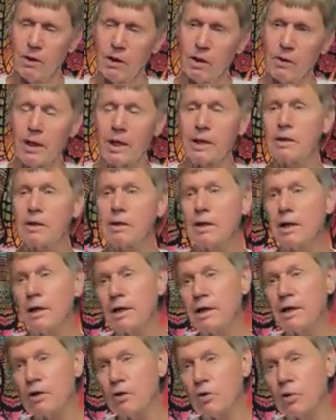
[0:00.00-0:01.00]
Now
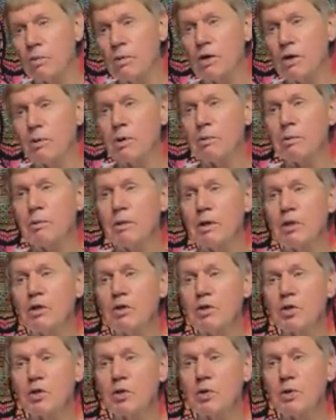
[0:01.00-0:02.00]
underlining, normally when we went
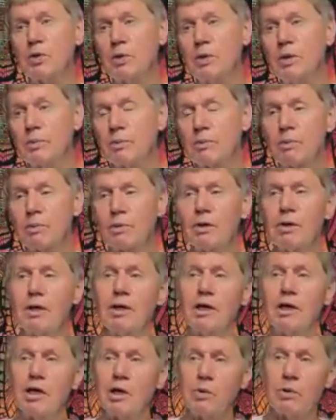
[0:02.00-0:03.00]
to school
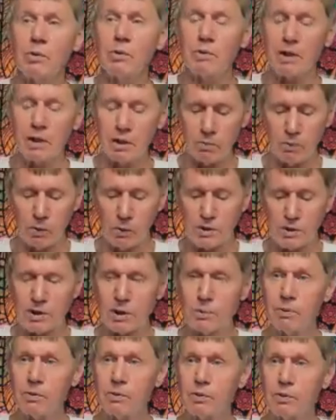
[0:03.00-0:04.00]
and we made a balls
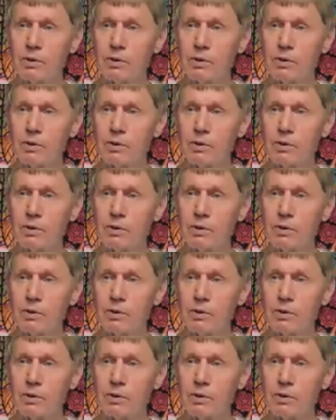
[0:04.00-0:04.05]
up